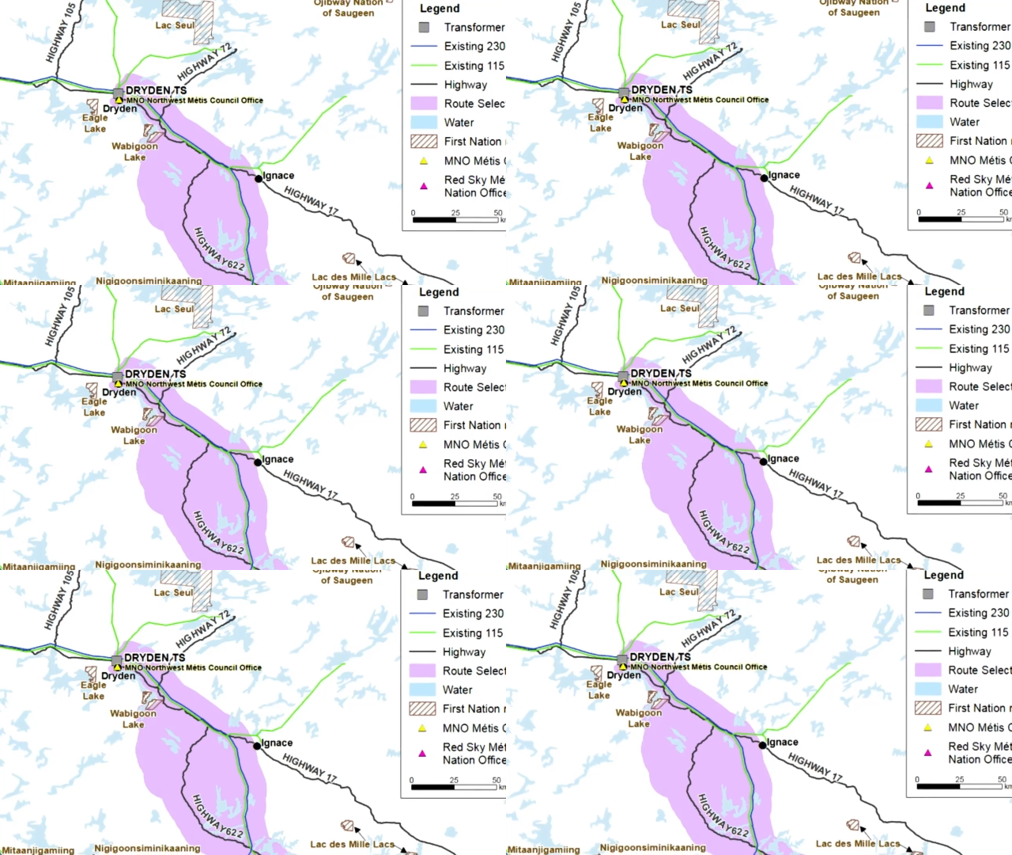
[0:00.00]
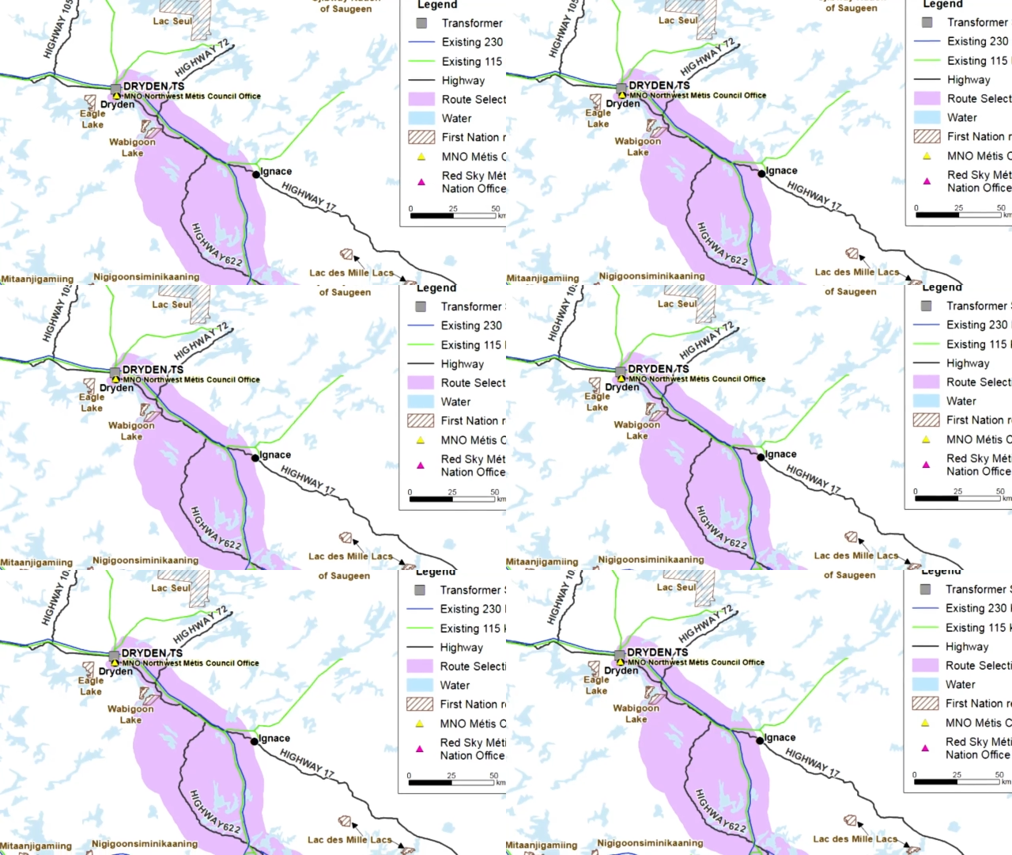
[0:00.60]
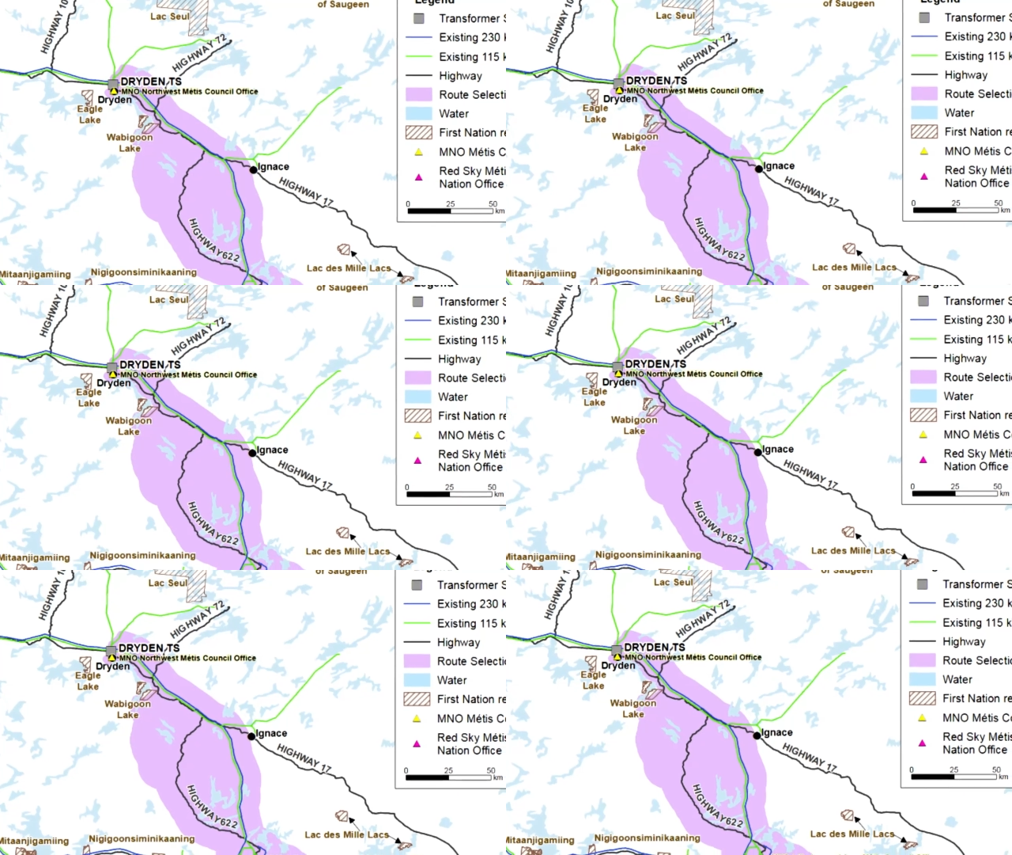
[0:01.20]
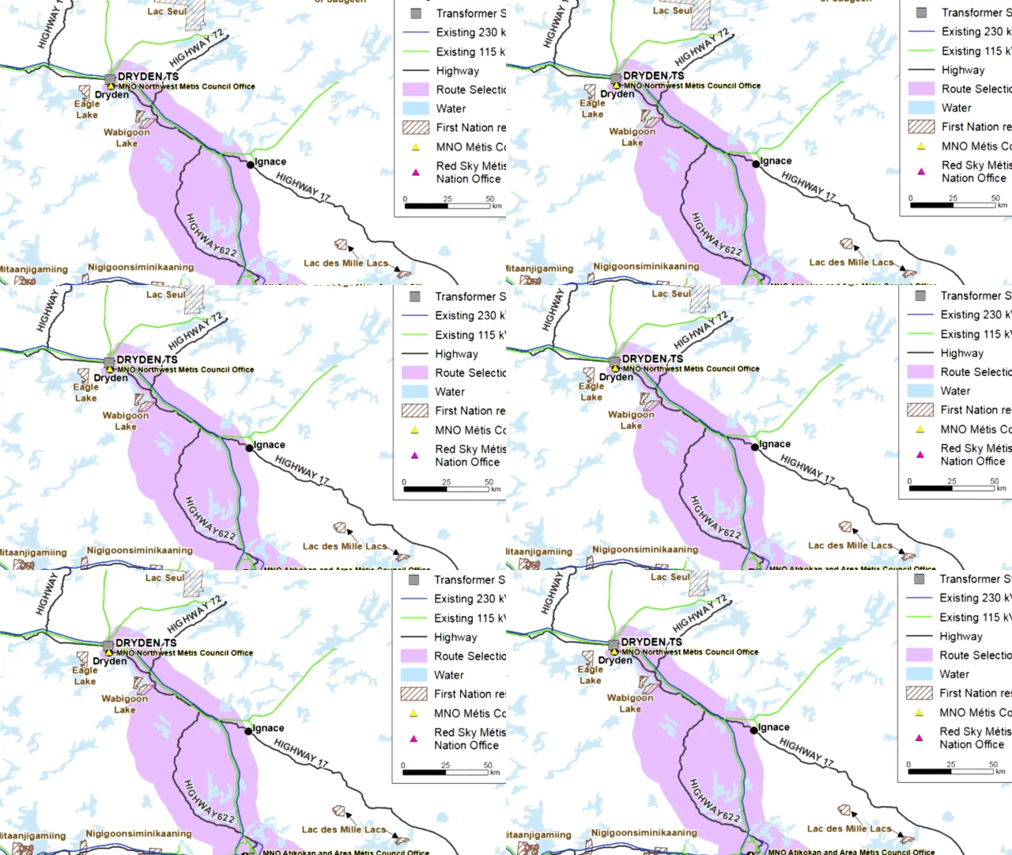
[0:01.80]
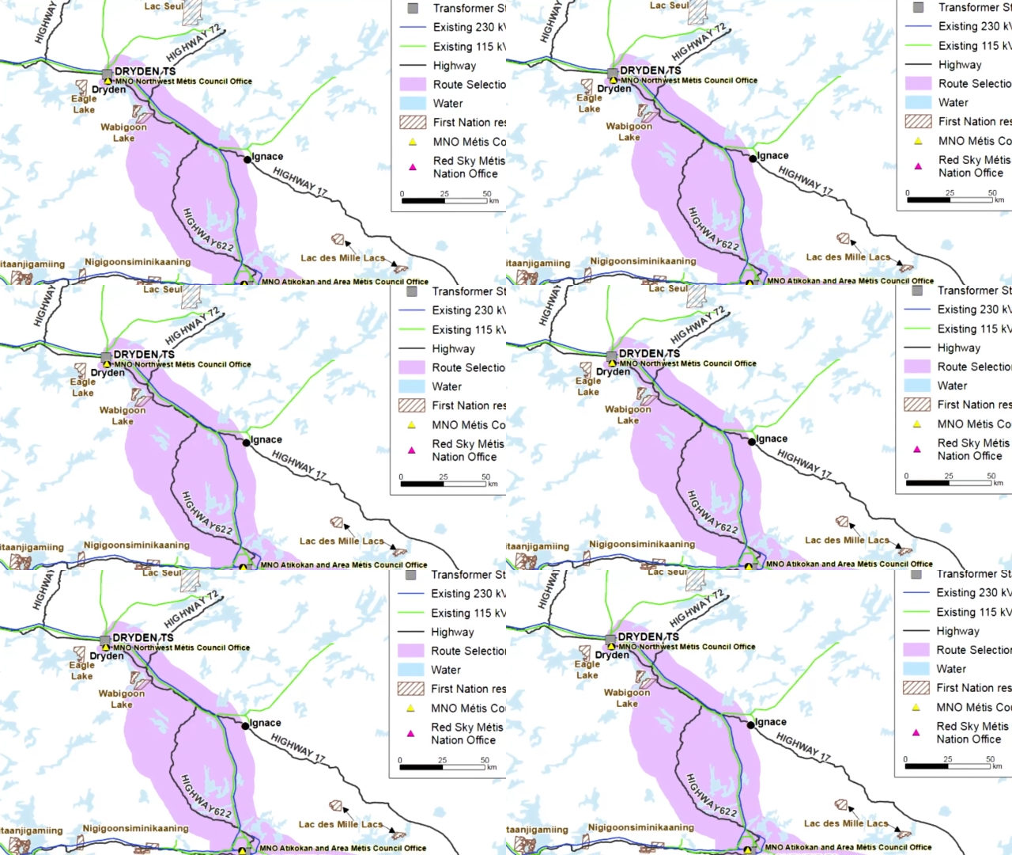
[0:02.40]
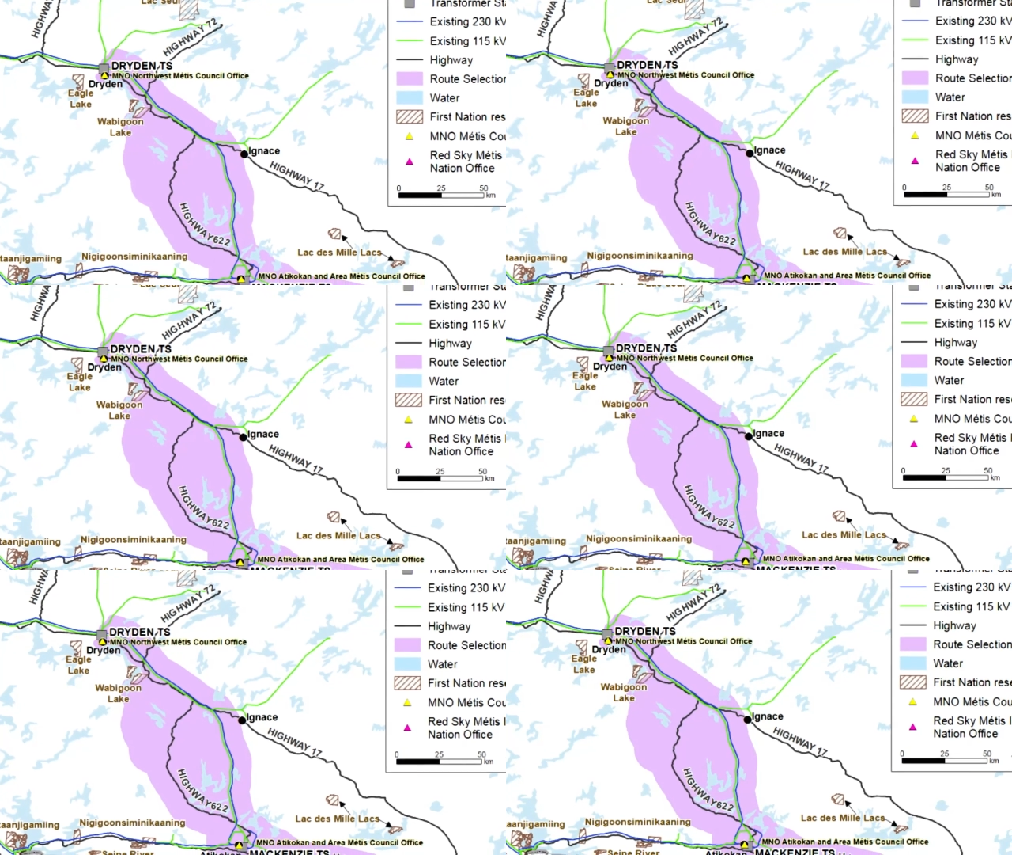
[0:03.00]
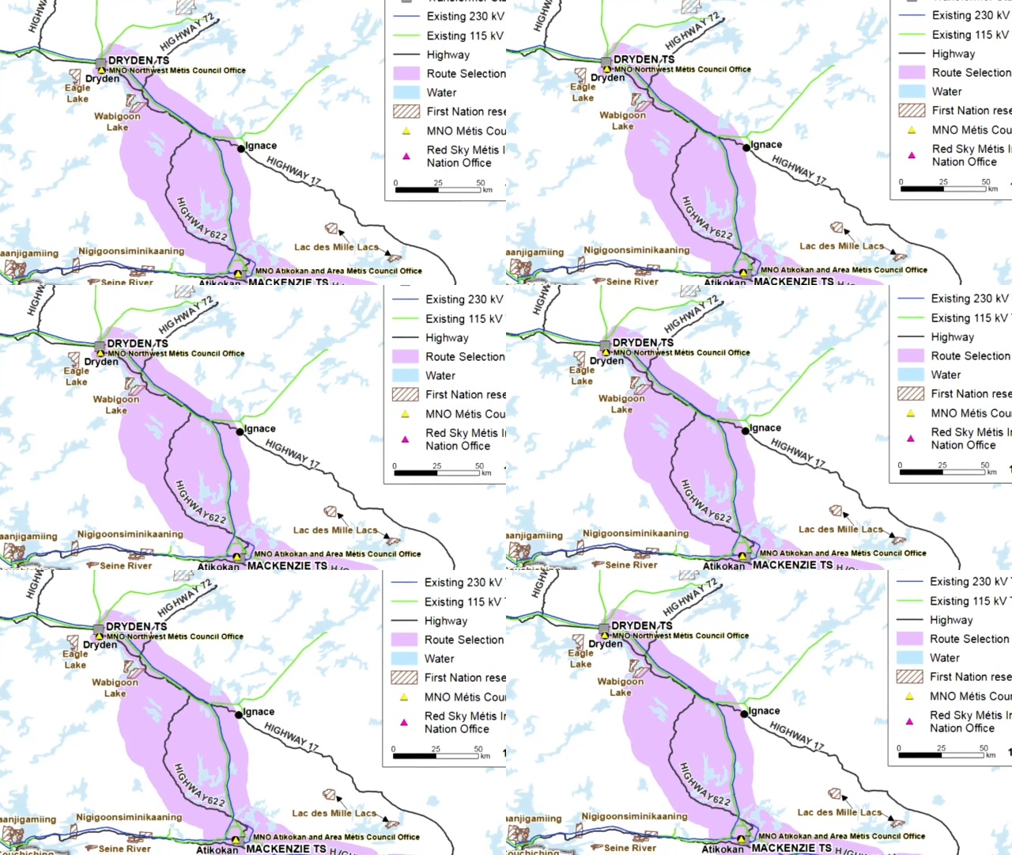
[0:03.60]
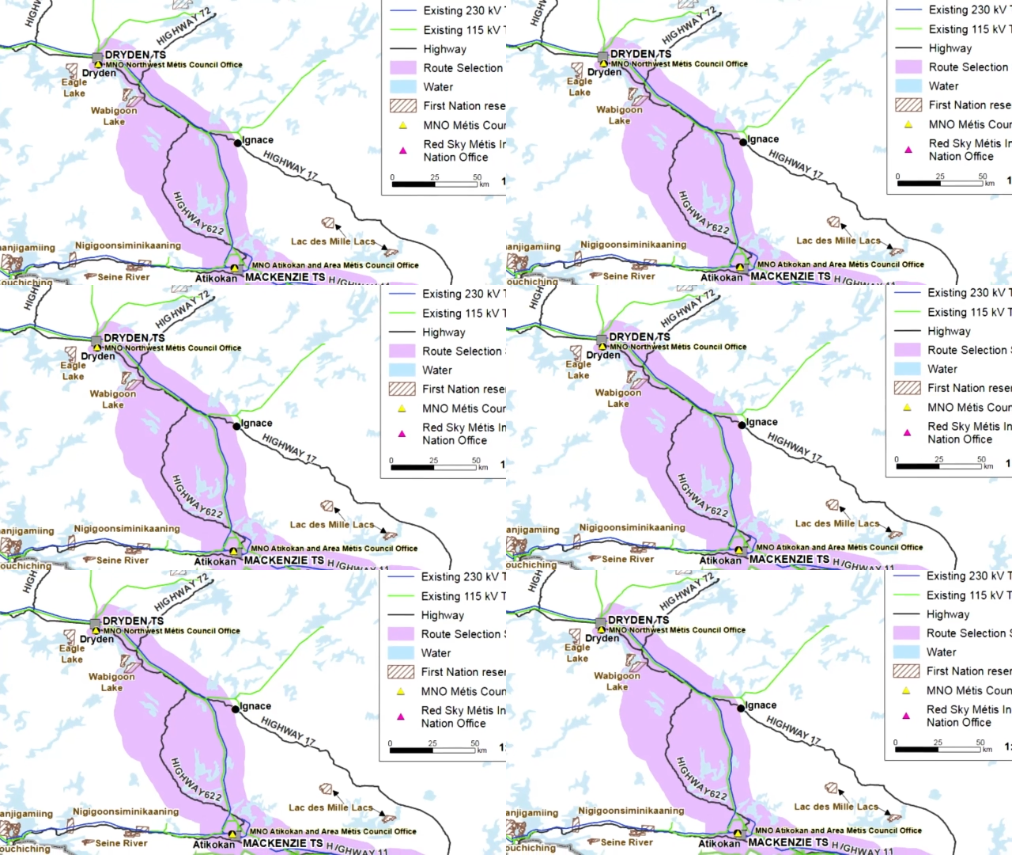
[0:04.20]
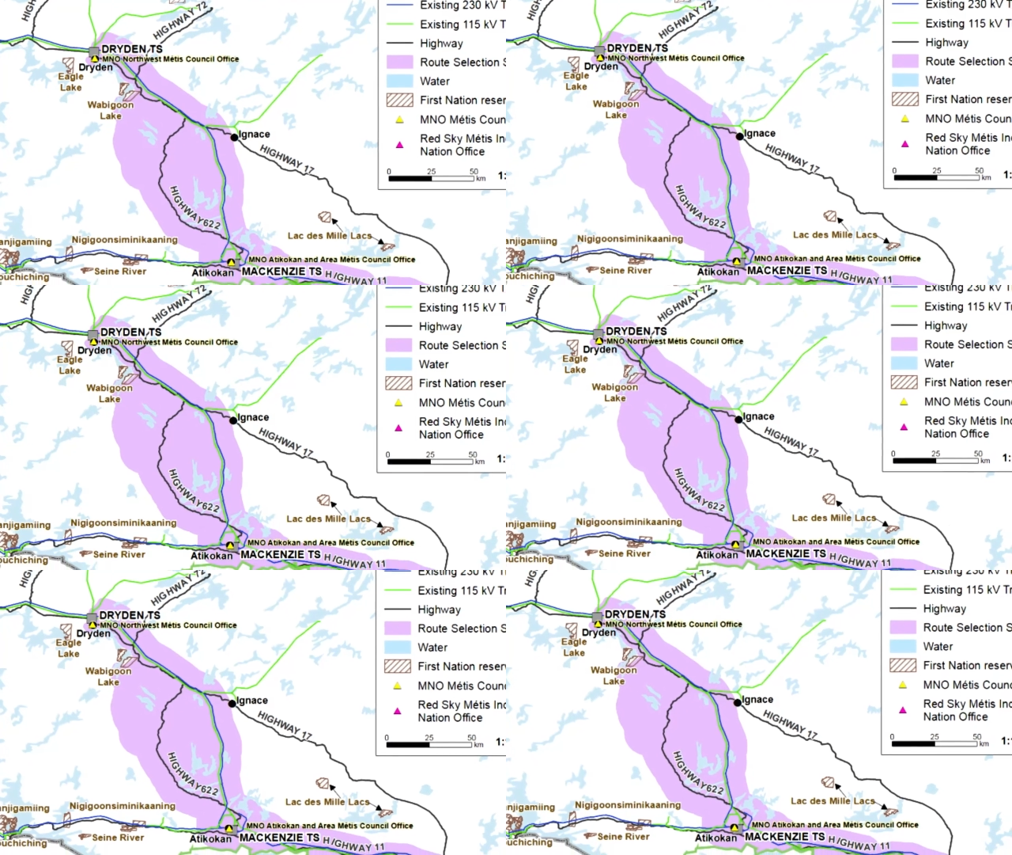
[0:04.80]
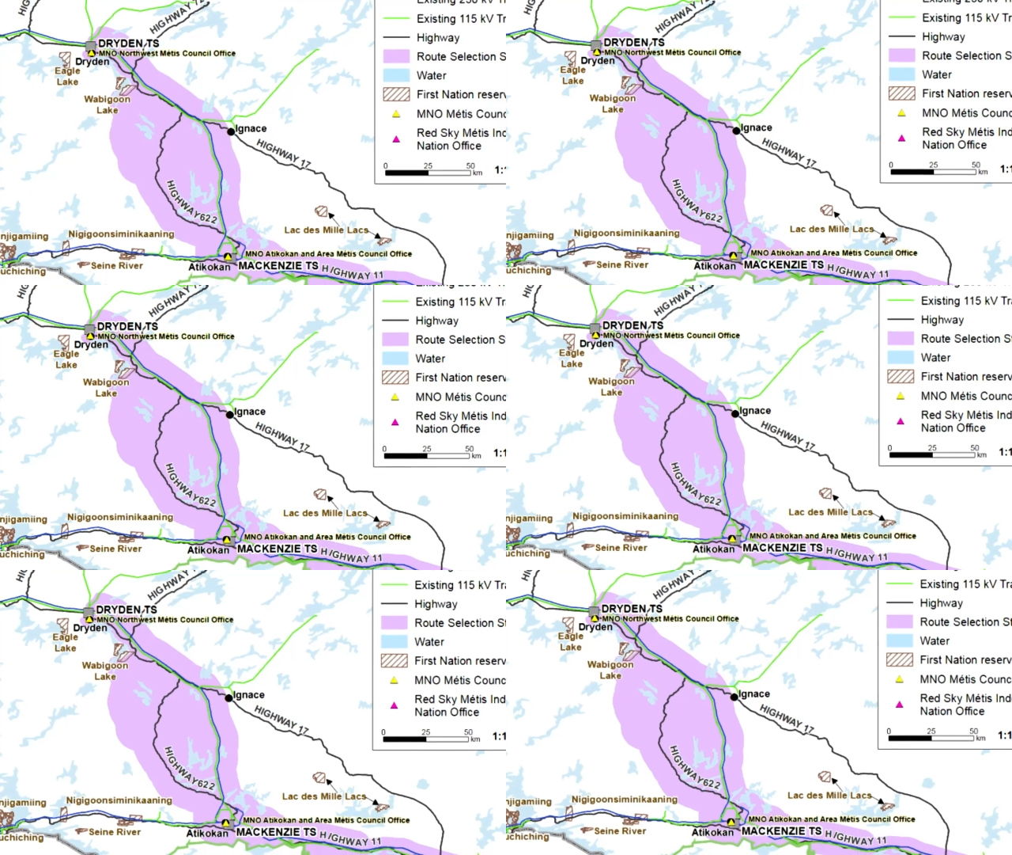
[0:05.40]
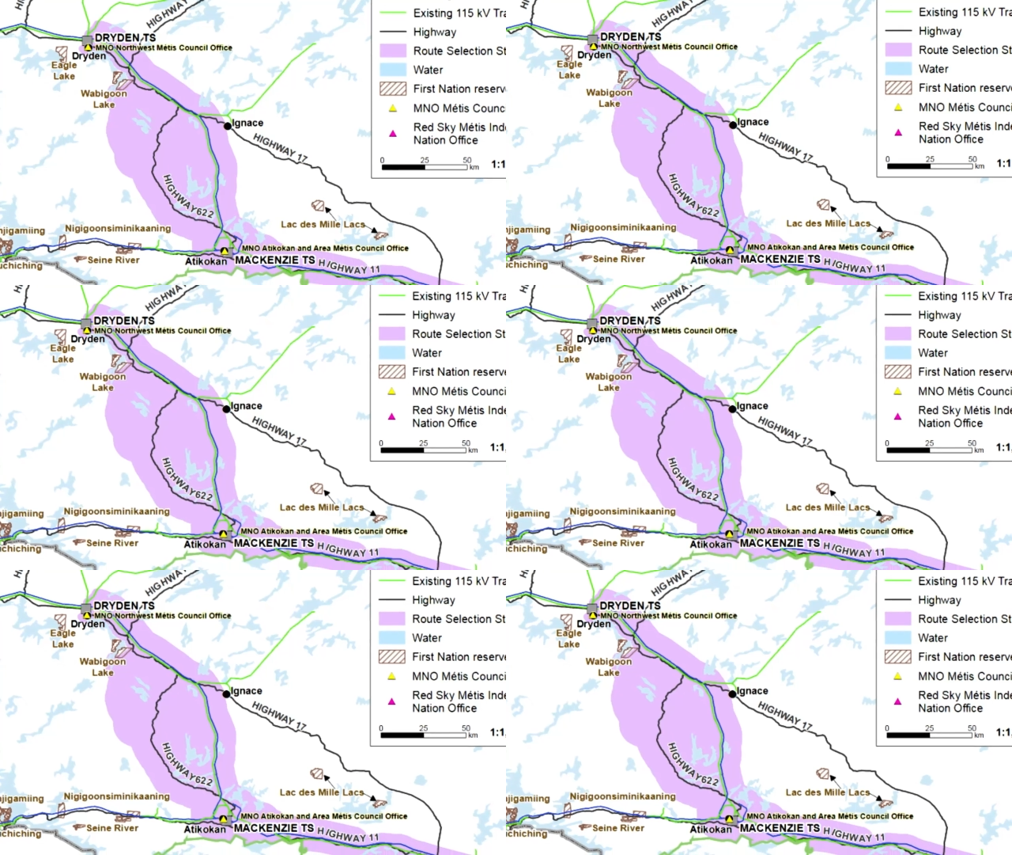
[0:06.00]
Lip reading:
No face is visible, so there are no lips to read.